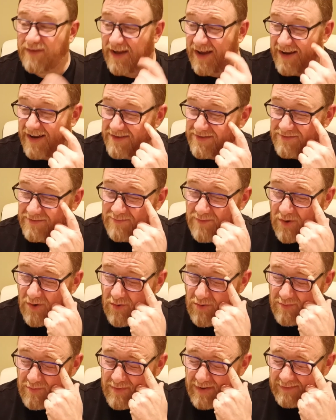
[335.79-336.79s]
A hint of
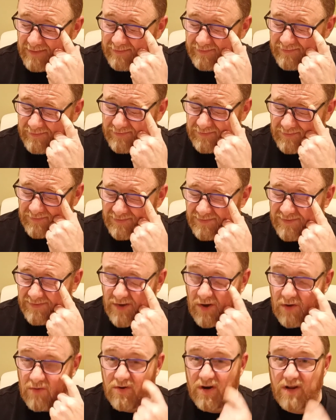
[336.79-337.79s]
malt, but
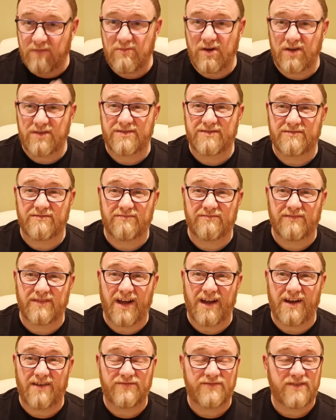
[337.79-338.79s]
not really much
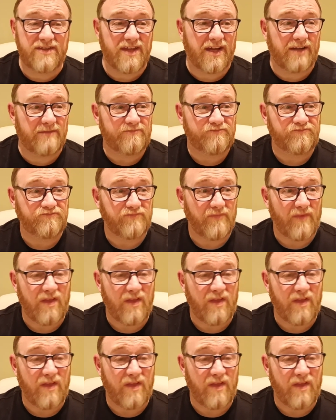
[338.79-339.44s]
after that.